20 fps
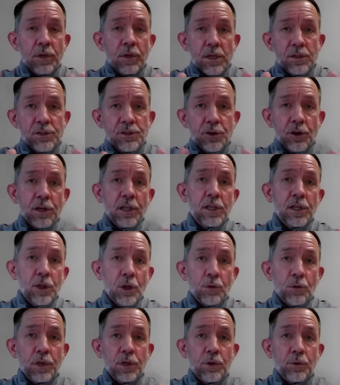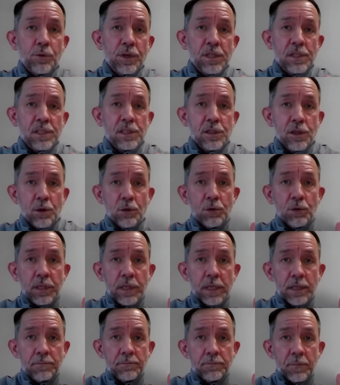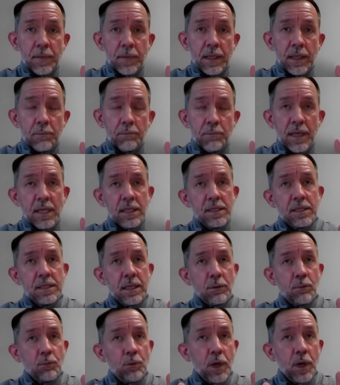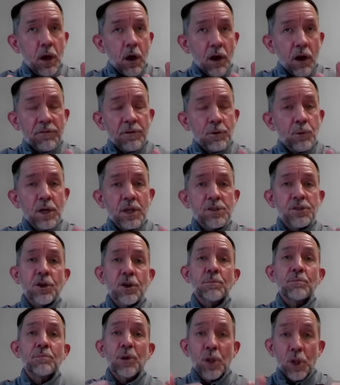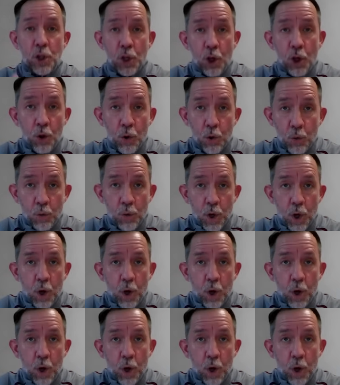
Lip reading: Starting low and going slowly means we often want to start below